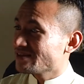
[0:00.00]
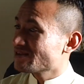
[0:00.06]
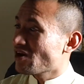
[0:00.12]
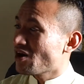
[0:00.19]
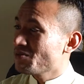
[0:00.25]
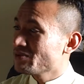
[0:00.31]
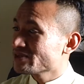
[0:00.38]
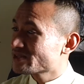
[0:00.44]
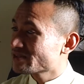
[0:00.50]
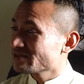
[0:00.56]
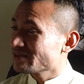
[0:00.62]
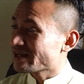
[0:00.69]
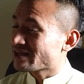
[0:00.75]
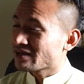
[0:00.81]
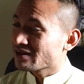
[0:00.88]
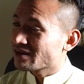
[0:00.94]
as almost
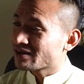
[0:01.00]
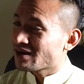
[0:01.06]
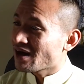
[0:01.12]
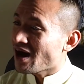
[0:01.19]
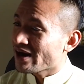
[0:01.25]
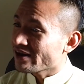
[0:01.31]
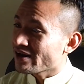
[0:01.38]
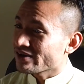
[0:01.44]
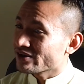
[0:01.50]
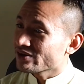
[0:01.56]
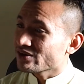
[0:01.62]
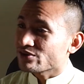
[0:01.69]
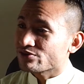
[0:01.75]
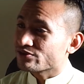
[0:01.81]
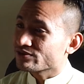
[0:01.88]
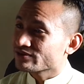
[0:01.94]
like a god on
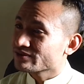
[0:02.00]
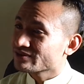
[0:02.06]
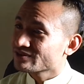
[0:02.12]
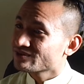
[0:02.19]
earth.